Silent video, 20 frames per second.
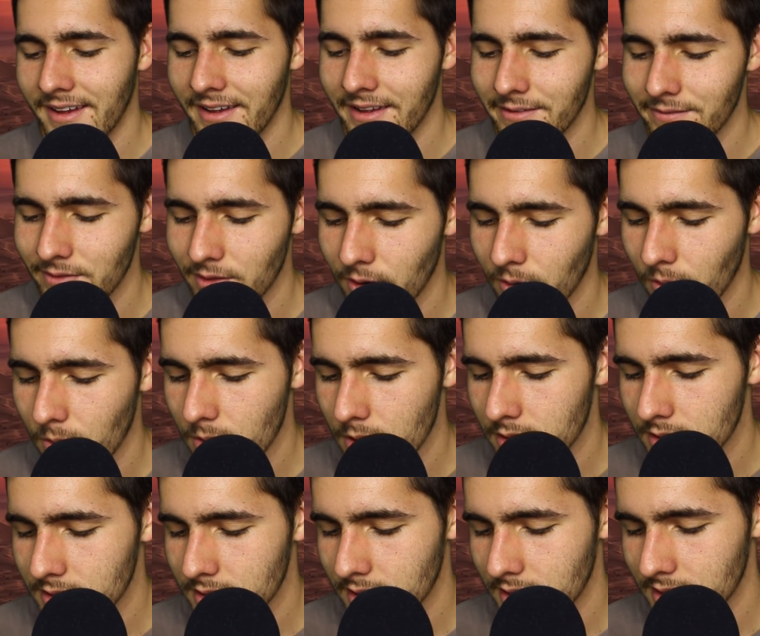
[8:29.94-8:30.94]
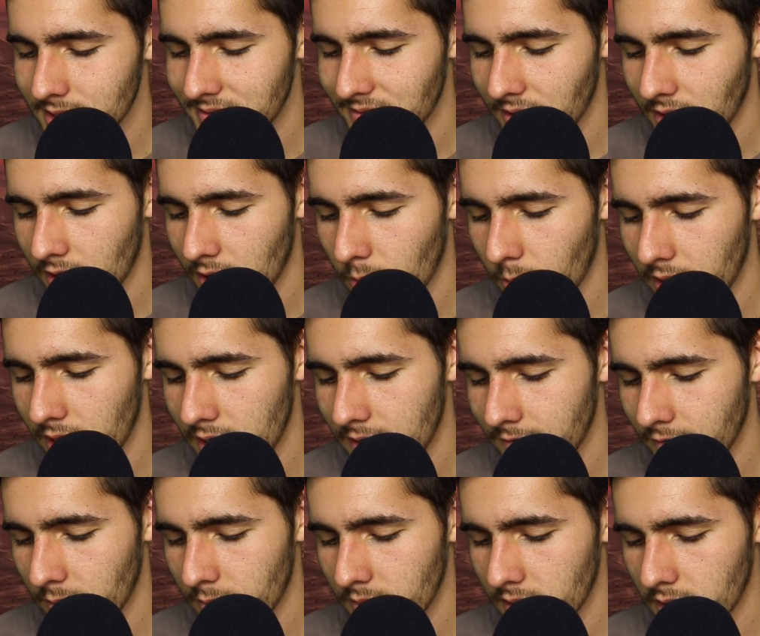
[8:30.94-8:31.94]
If the horse is far away
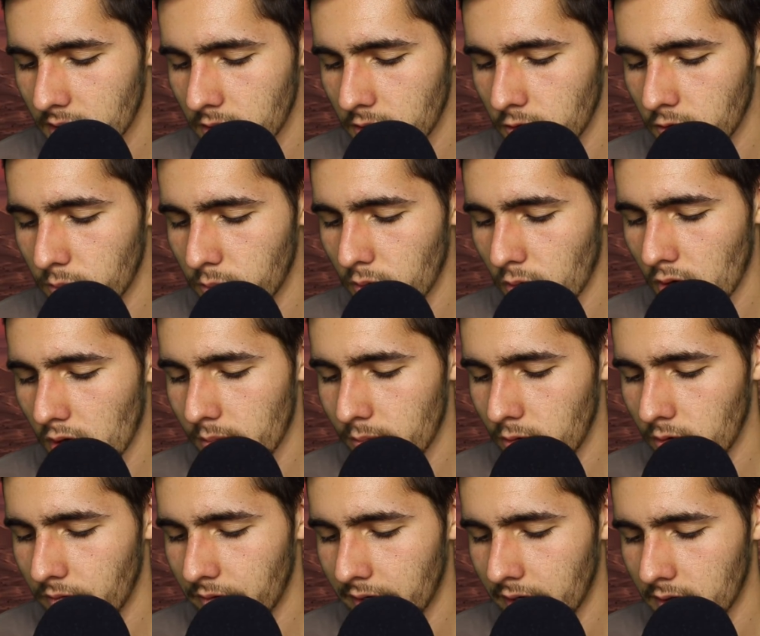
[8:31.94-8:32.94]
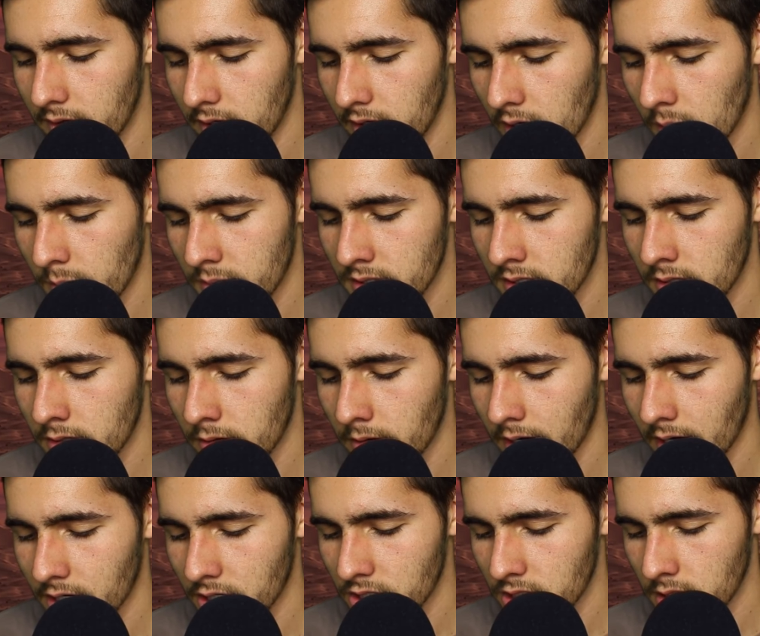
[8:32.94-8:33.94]
from the cube or moving in the opposite
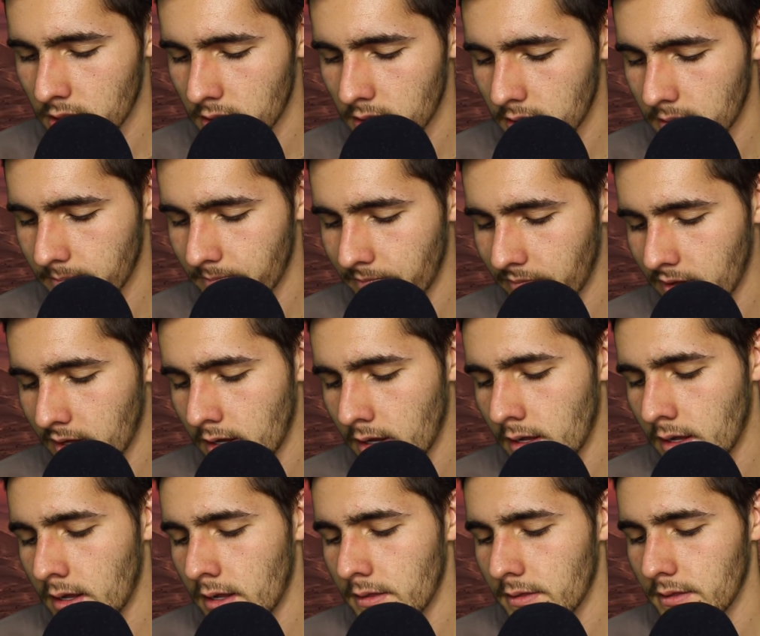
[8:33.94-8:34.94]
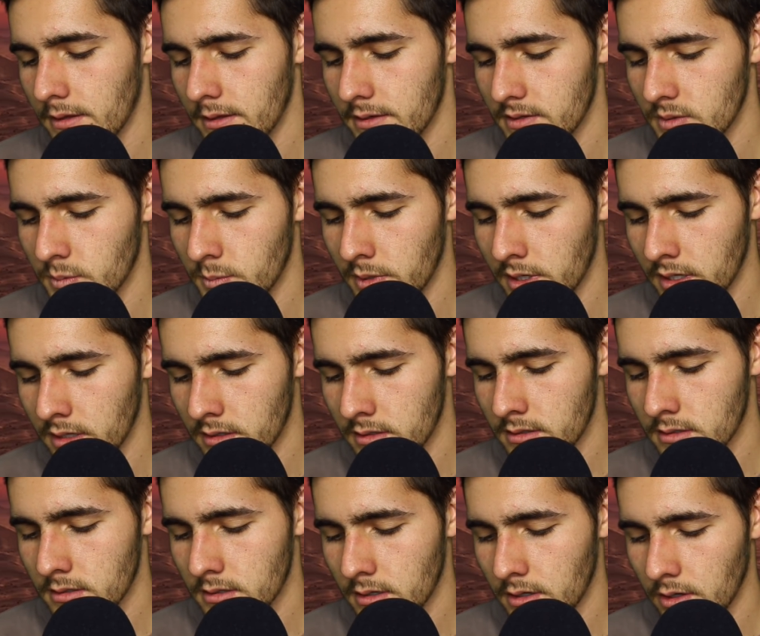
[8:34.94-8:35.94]
direction, this
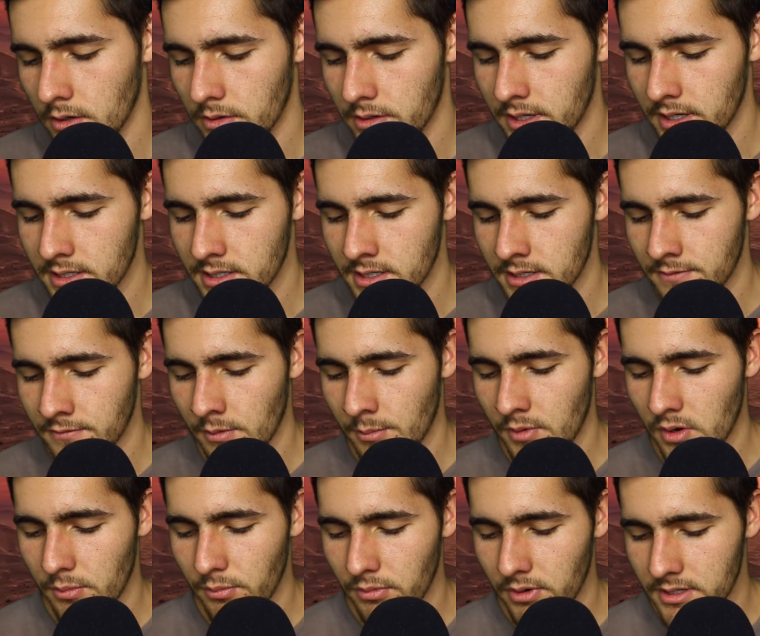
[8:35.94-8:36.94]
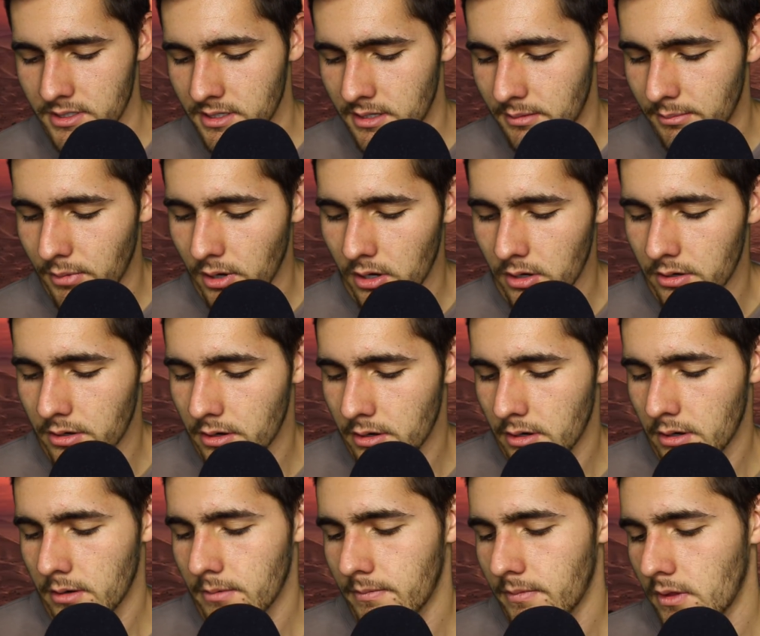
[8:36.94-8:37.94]
means you're distant from your present
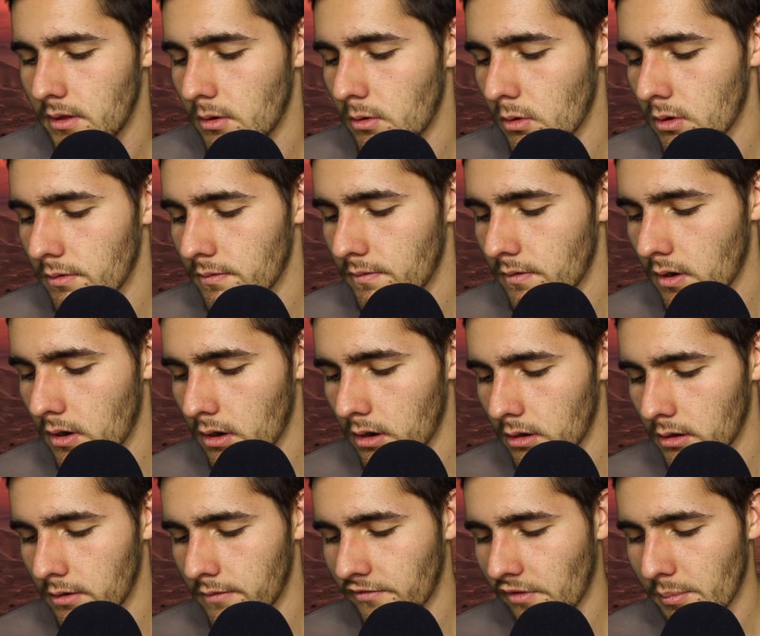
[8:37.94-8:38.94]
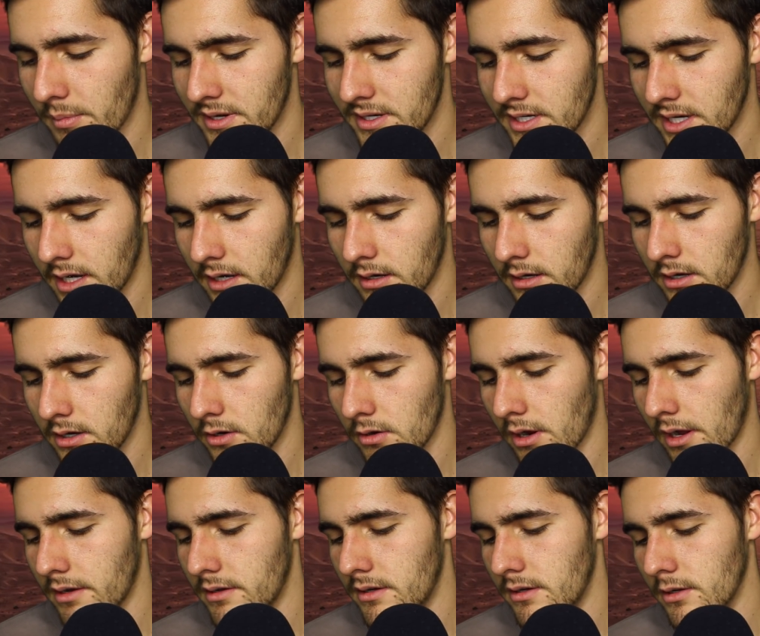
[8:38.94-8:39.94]
partner or far from attaining your
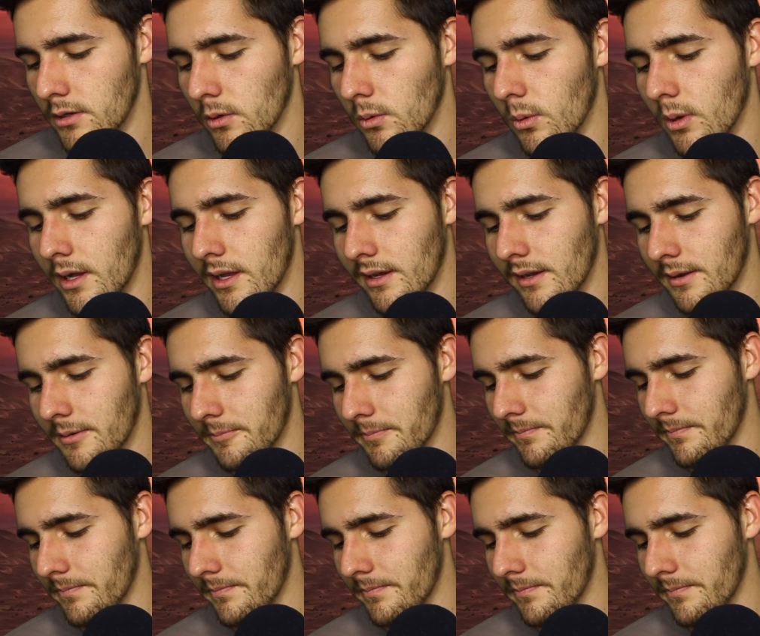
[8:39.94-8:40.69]
ideal one.